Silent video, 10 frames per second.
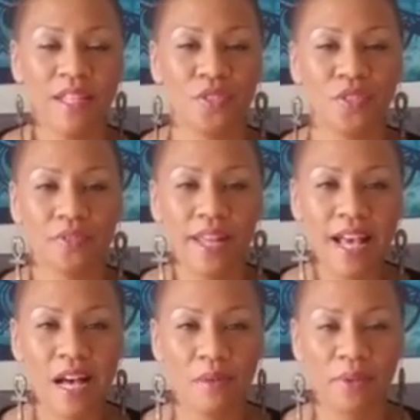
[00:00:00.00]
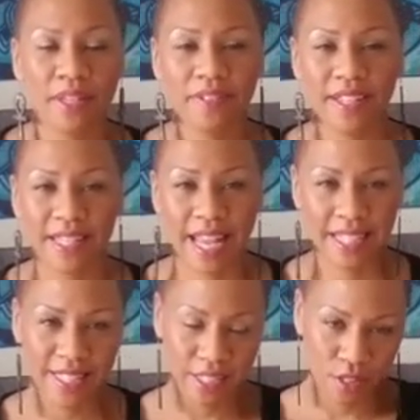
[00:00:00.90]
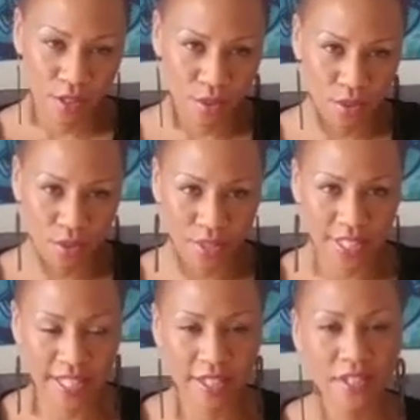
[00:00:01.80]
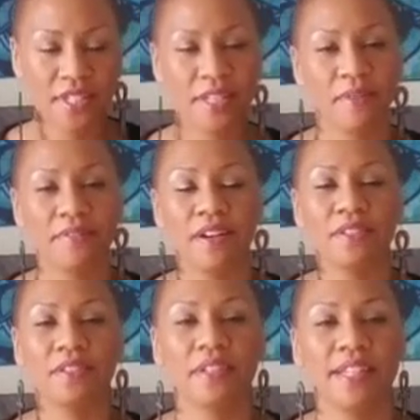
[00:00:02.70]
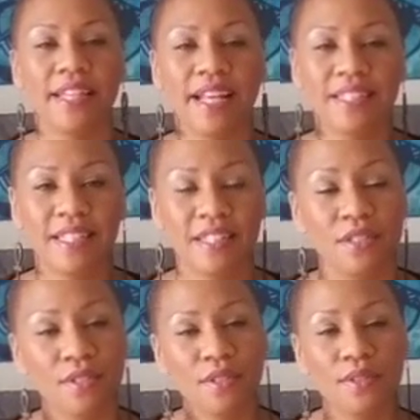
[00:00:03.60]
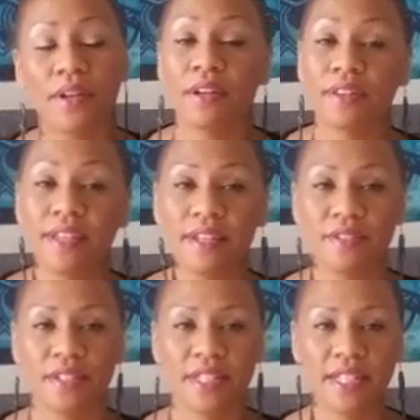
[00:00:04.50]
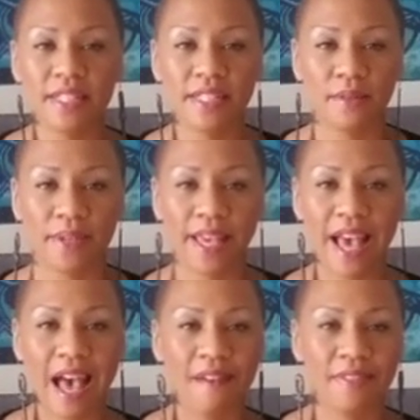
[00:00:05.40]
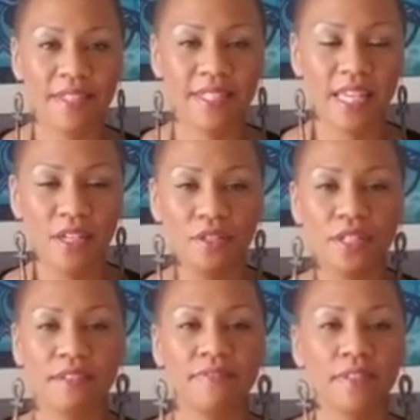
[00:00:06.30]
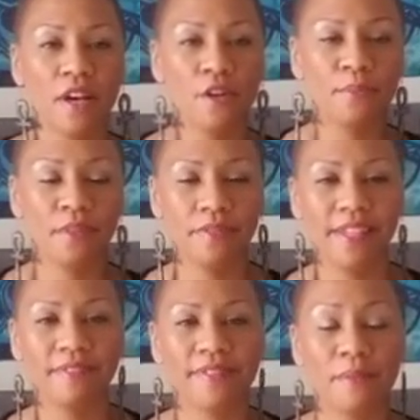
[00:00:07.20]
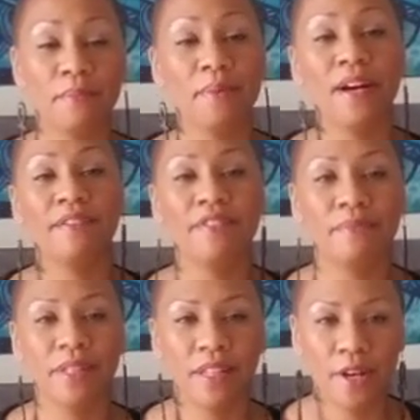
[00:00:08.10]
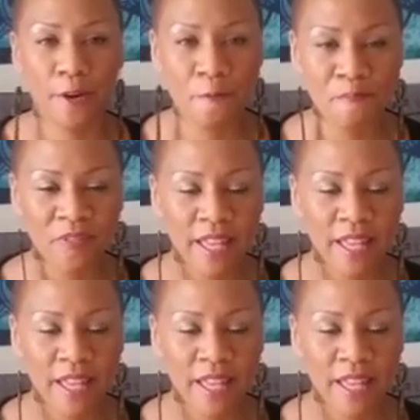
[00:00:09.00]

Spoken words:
So now we've connected to source energy. We've also connected to earth energy. So we have this energy flow moving from above and below.